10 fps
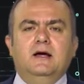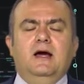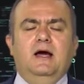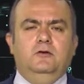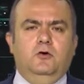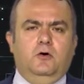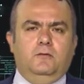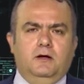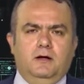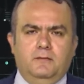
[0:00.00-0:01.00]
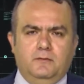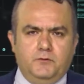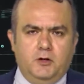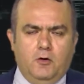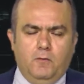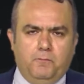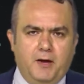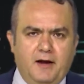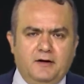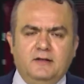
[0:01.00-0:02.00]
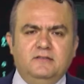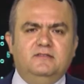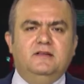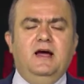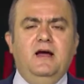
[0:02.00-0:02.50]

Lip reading: and your parents,